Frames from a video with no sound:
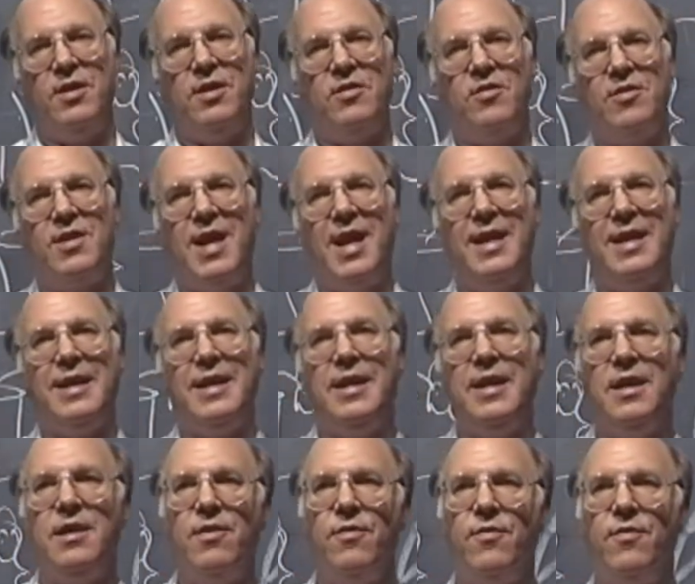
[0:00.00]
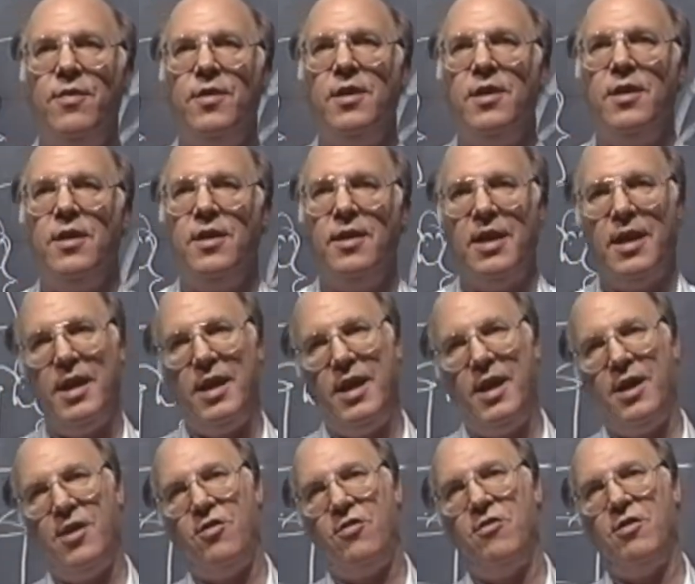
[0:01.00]
And it's that give, that
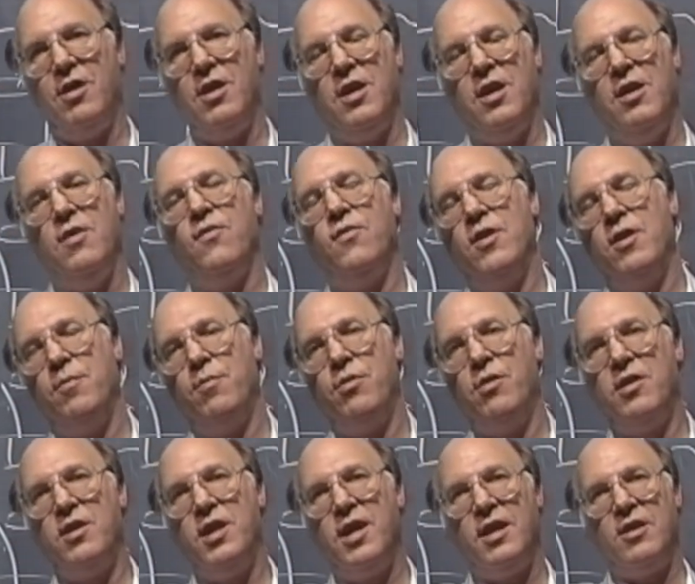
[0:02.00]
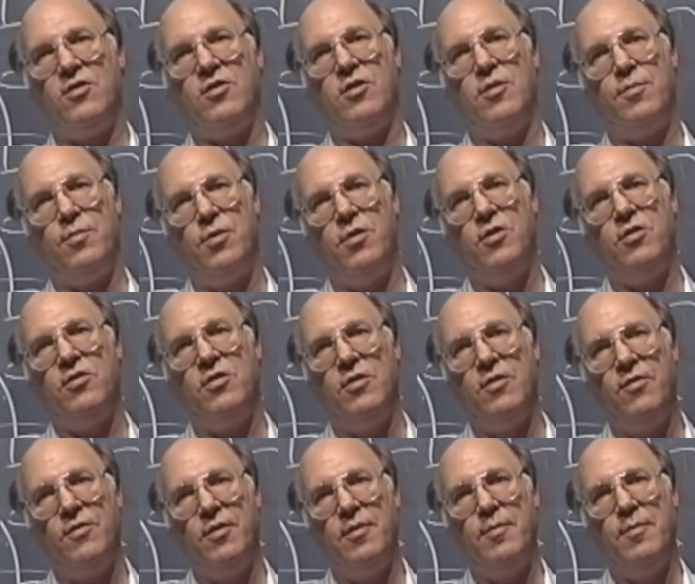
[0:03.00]
extra give, that protects the
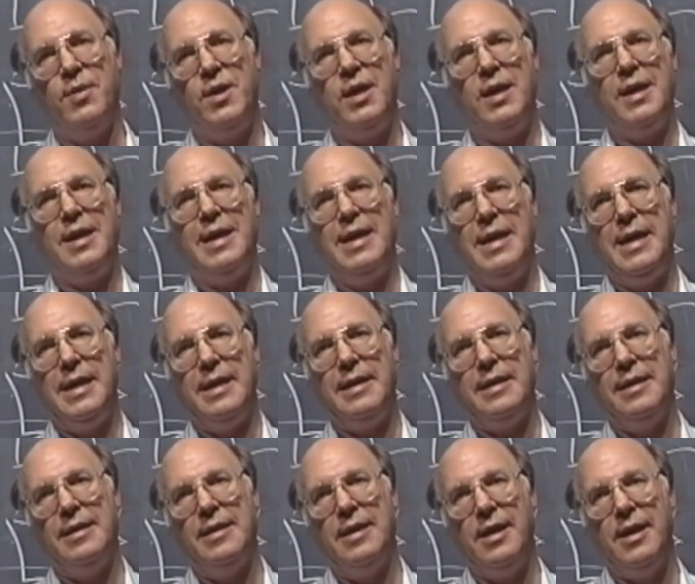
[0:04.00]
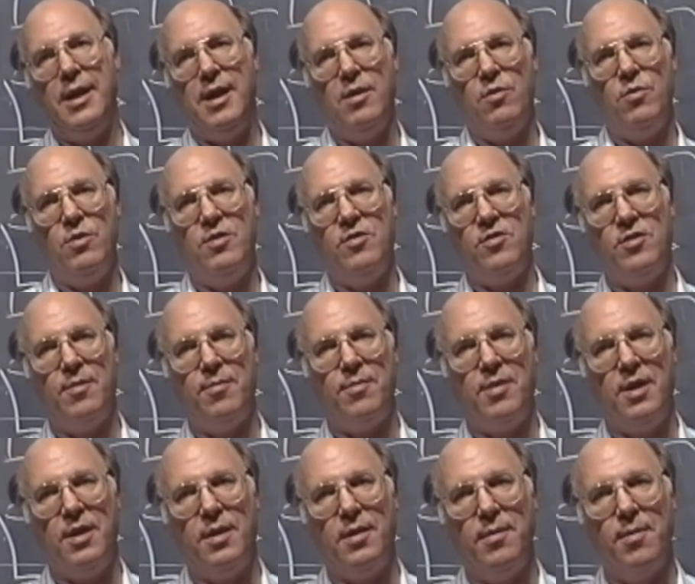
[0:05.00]
person from being hit in the head when
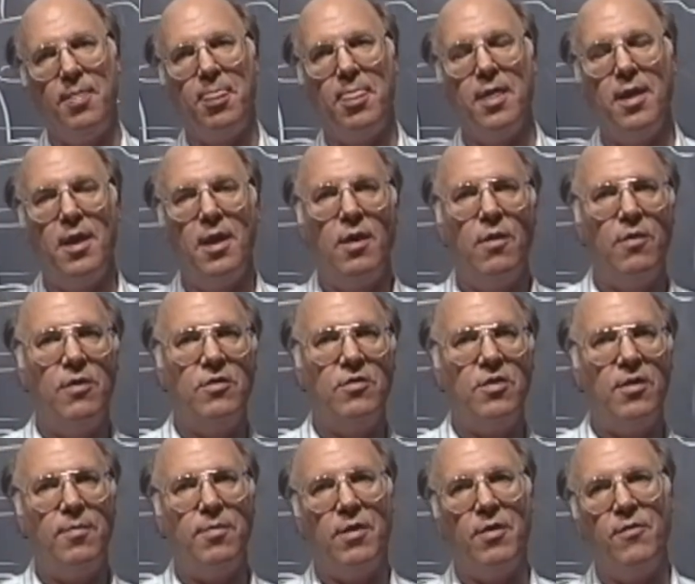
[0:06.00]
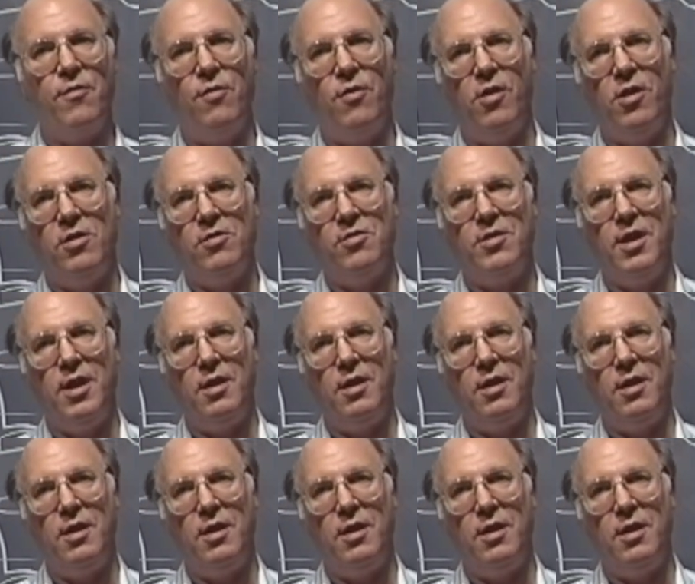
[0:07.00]
something falls.